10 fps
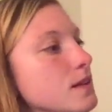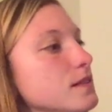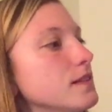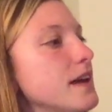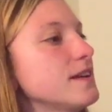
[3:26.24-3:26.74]

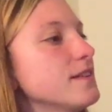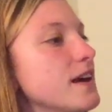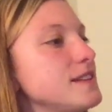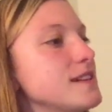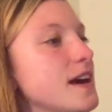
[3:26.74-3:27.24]
Later
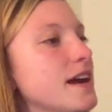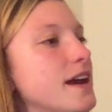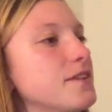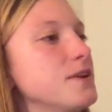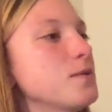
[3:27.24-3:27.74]
that day,
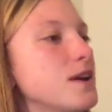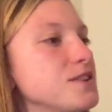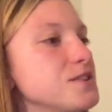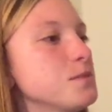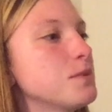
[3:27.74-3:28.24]
Henry
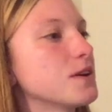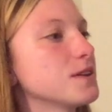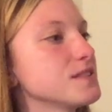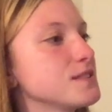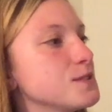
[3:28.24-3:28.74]
watched a
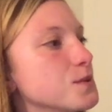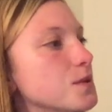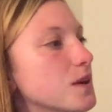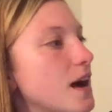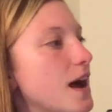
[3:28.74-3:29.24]
bird
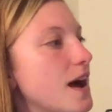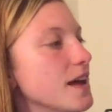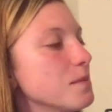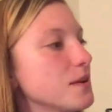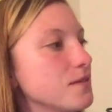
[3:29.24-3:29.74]
soar high
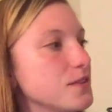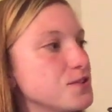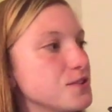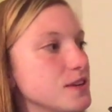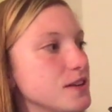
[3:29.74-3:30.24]
above the
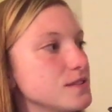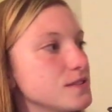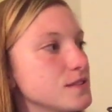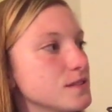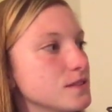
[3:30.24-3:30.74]
trees.